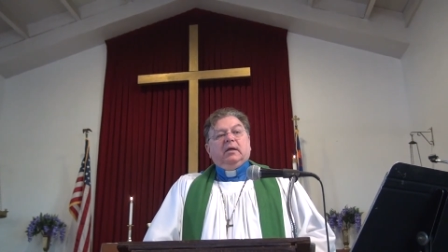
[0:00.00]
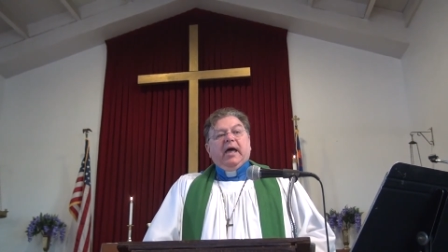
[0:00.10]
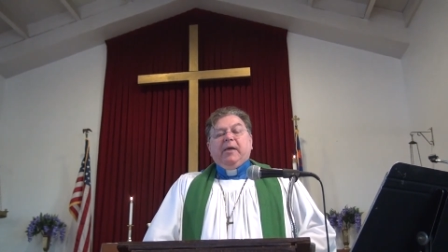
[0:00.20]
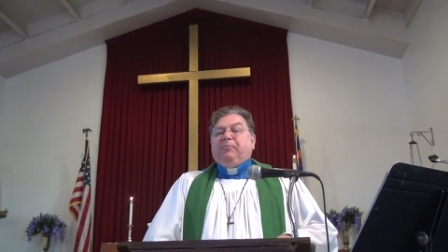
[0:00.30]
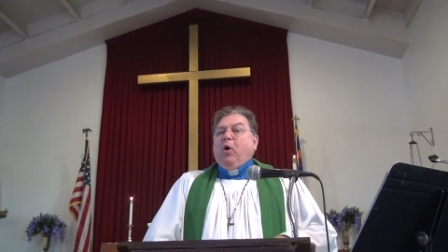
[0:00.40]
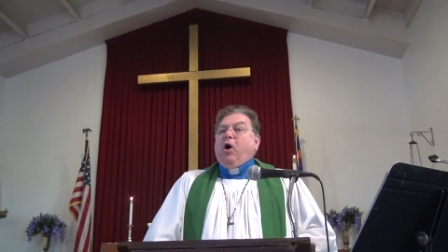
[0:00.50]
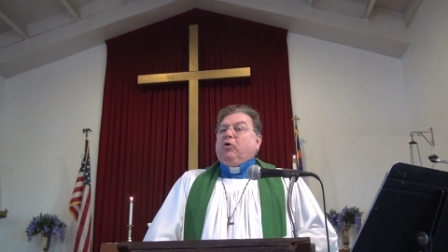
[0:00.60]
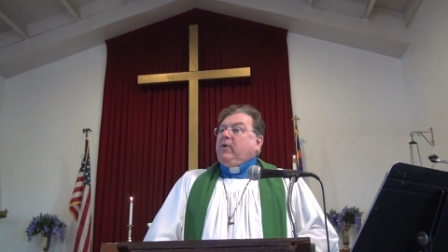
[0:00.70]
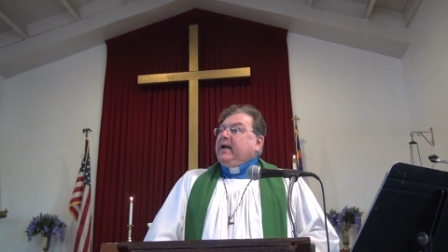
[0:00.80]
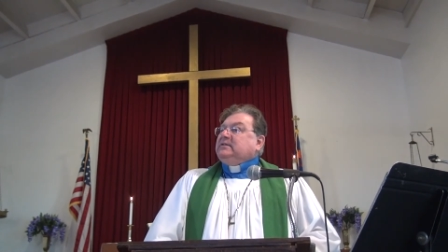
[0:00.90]
And
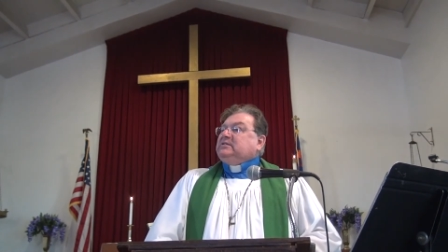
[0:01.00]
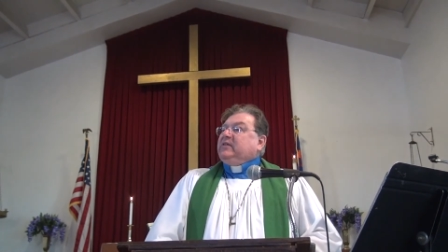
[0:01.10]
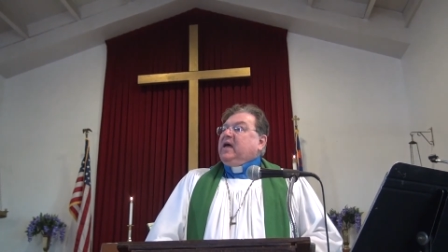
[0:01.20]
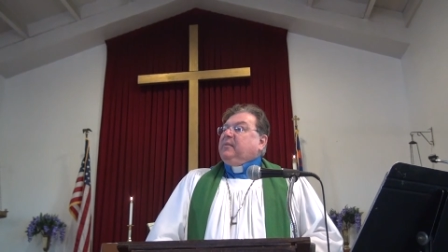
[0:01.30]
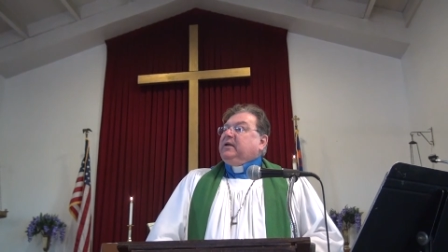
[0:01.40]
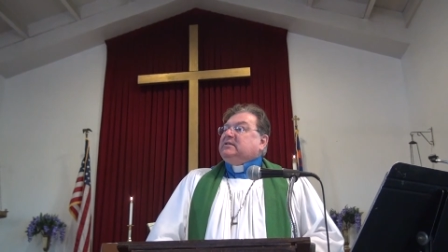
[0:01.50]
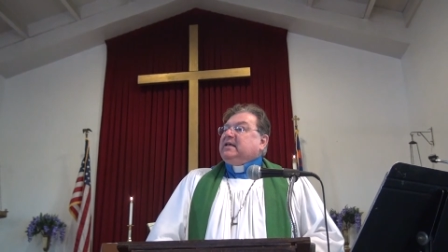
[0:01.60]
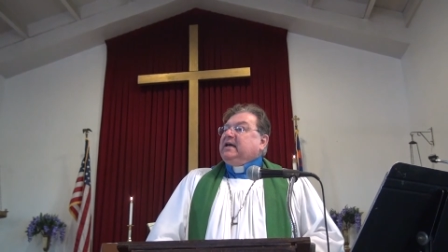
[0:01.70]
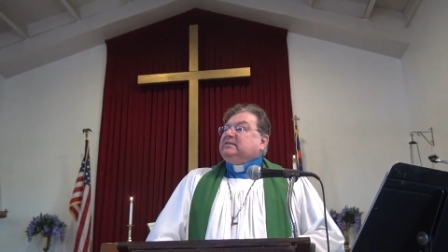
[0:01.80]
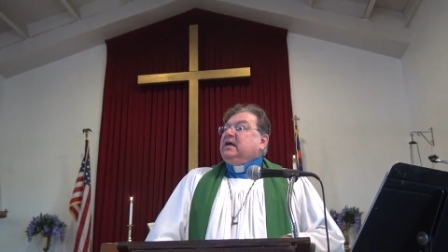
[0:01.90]
Paul writes to them and he
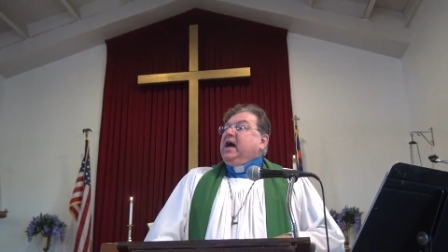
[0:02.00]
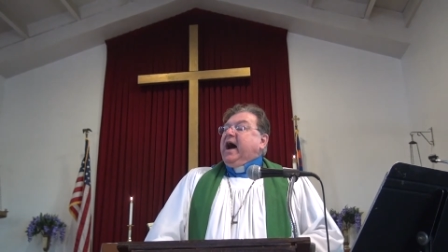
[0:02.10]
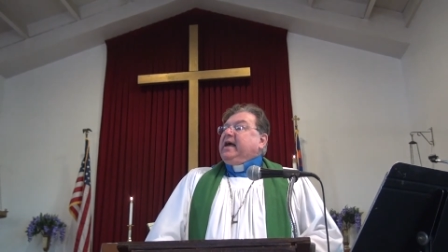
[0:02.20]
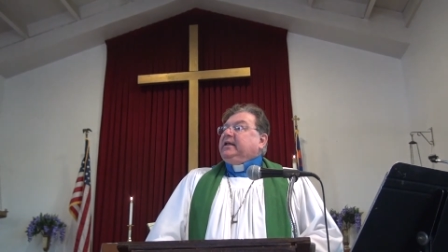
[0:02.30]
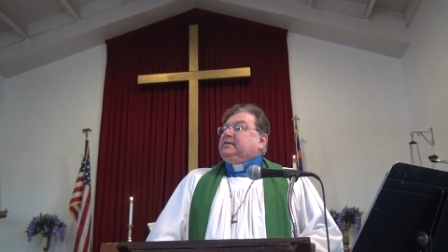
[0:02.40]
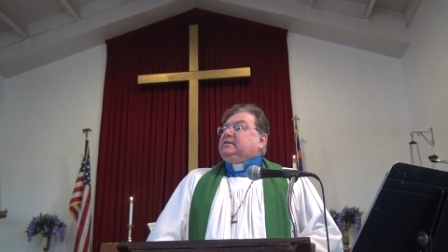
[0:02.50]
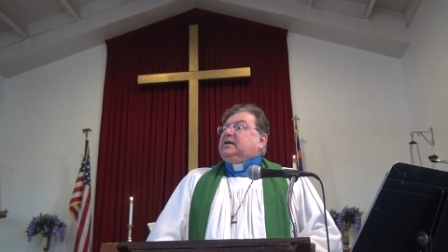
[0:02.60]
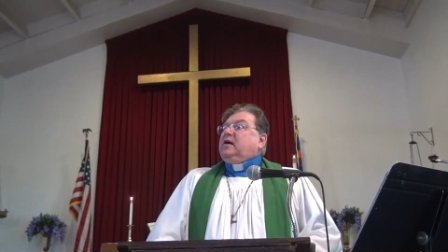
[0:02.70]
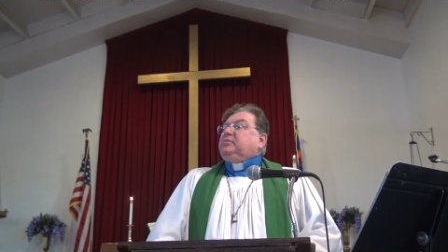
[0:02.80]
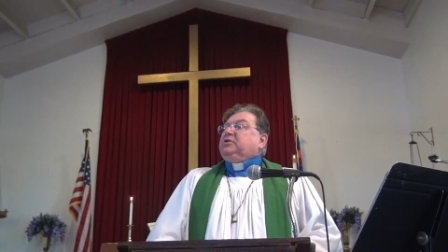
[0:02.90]
says, I didn't
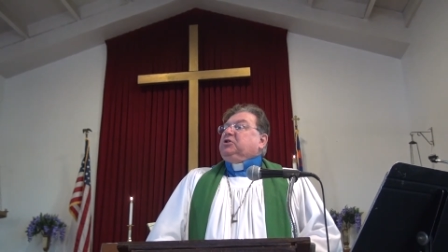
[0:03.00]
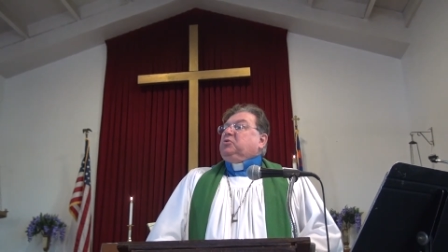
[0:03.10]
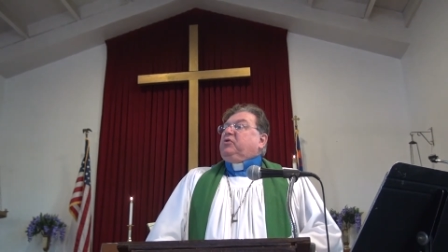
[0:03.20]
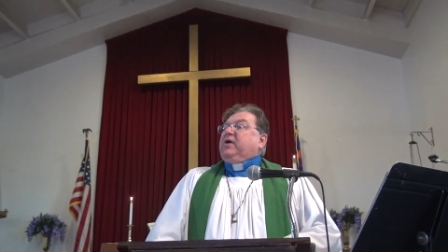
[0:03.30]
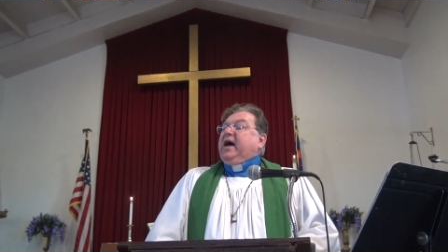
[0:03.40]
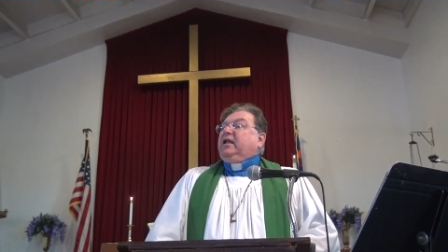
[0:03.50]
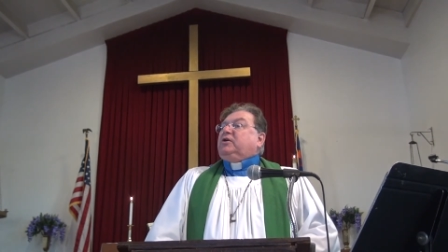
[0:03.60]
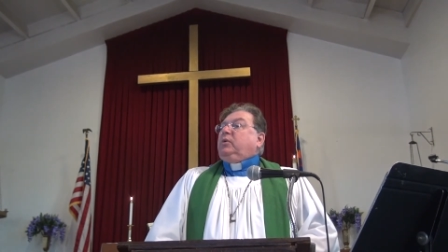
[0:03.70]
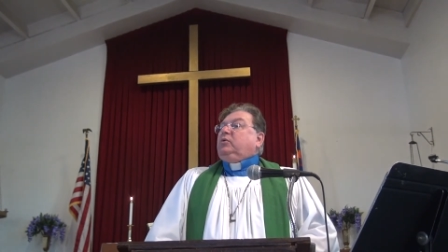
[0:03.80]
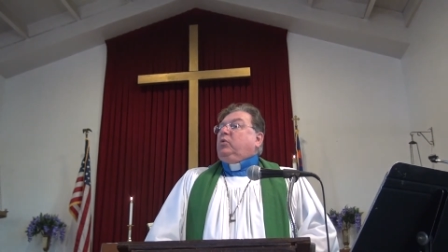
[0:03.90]
come to you with
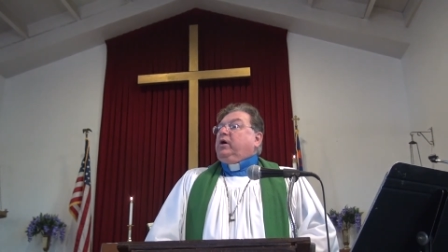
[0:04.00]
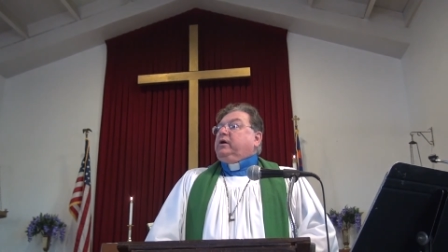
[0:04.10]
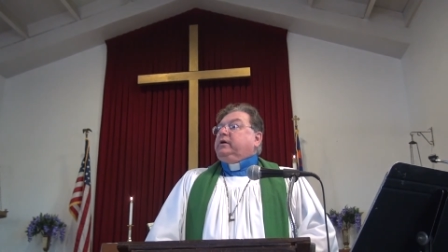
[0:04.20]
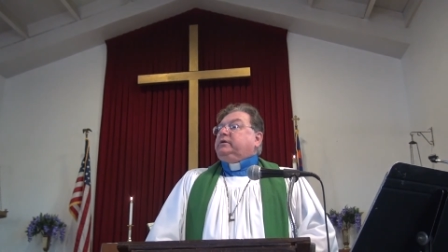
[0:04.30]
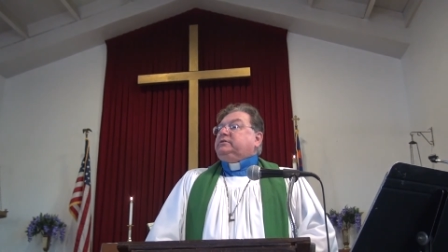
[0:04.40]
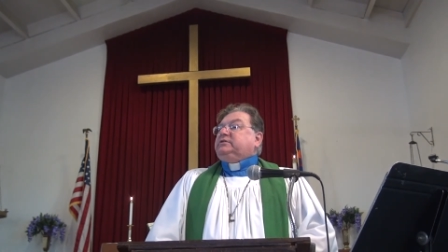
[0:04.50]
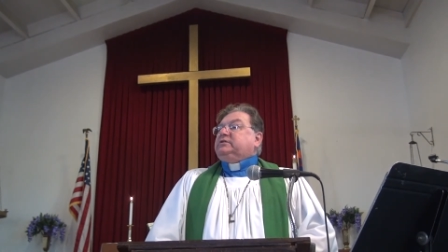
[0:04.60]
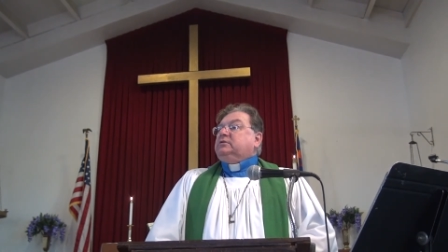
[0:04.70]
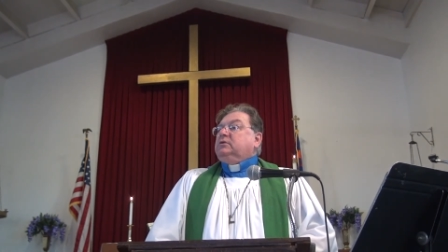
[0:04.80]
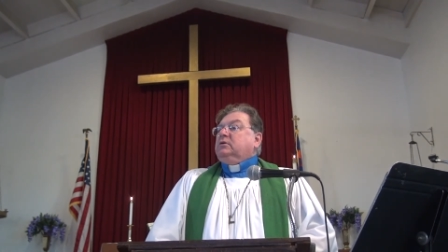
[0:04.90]
eloquent
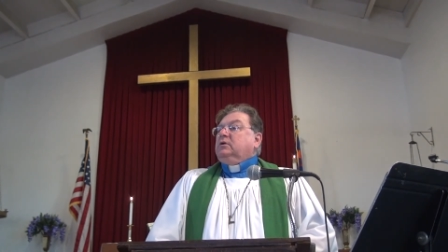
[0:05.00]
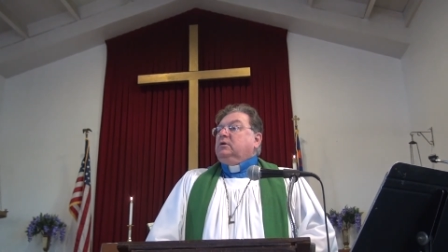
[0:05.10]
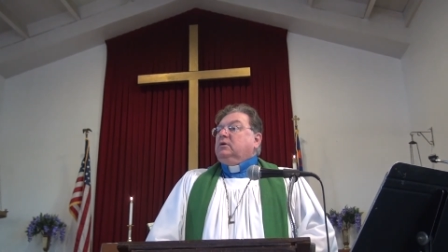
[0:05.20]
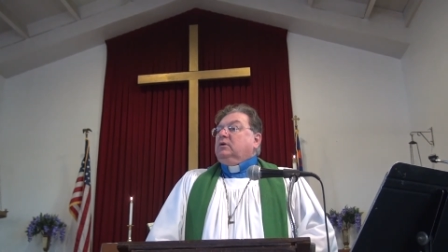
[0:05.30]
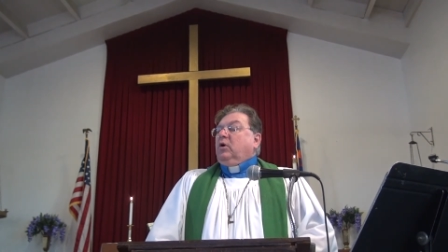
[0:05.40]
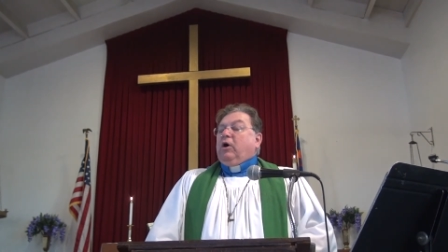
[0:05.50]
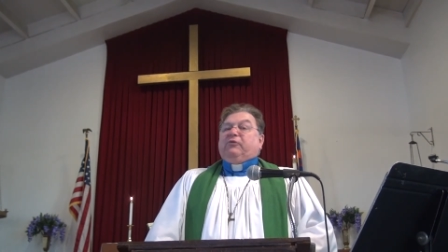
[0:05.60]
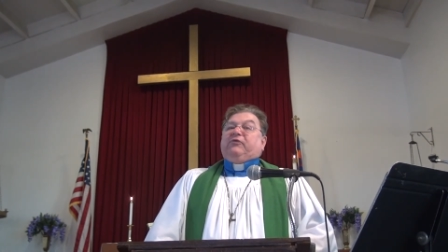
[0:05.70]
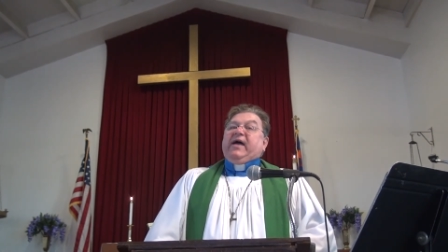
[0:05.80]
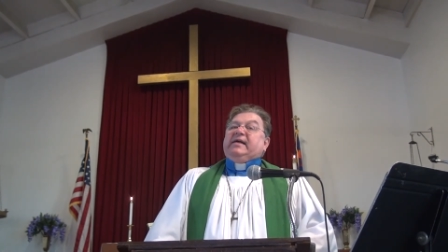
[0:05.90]
words or
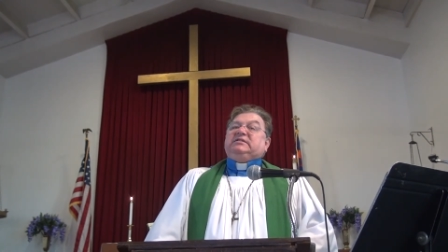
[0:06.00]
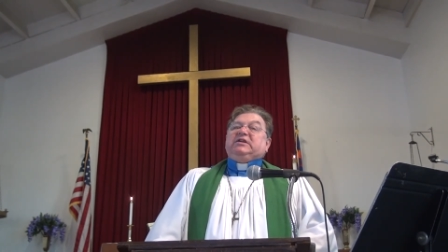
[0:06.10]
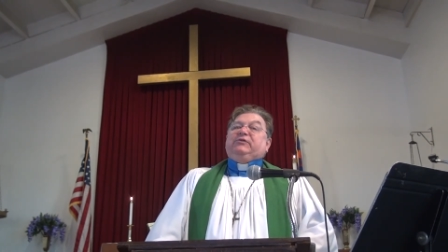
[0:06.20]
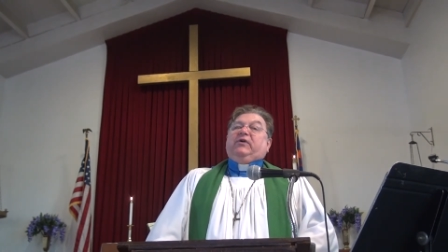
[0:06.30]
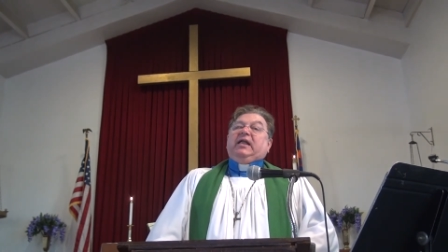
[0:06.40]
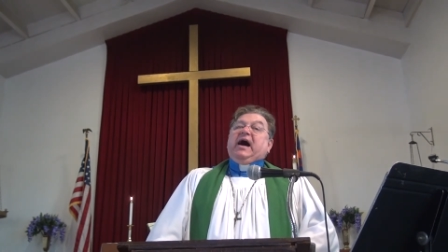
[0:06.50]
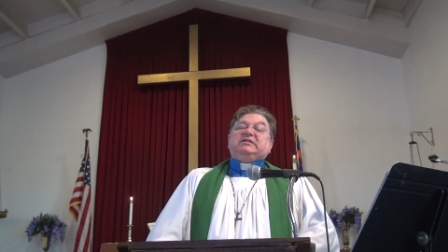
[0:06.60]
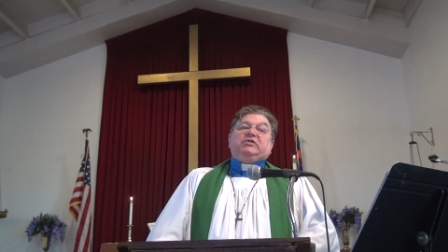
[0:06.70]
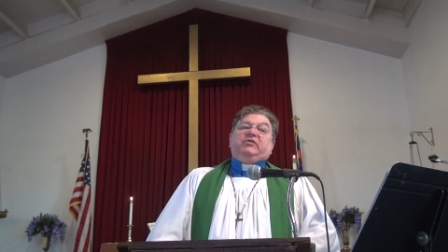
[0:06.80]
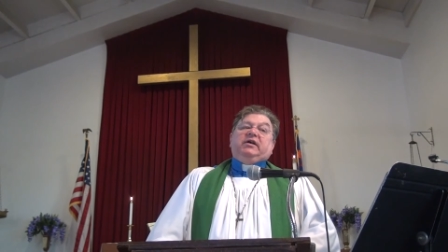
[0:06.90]
fancy
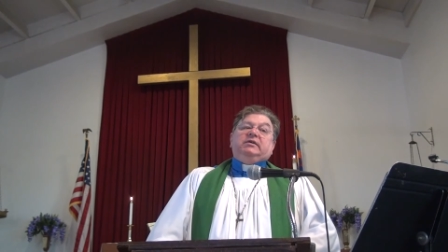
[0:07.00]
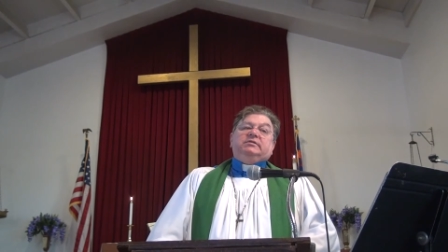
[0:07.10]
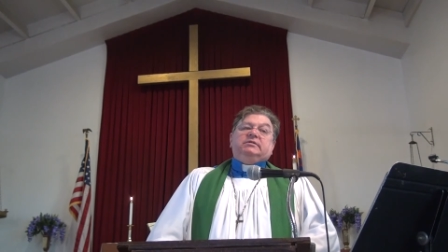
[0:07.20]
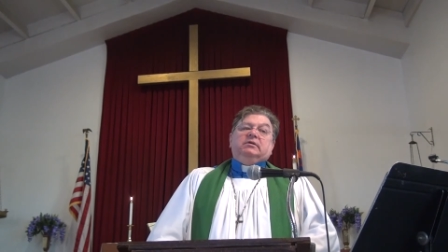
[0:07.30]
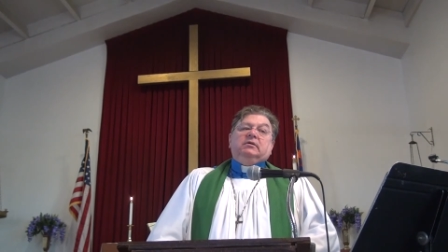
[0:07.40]
philosophies.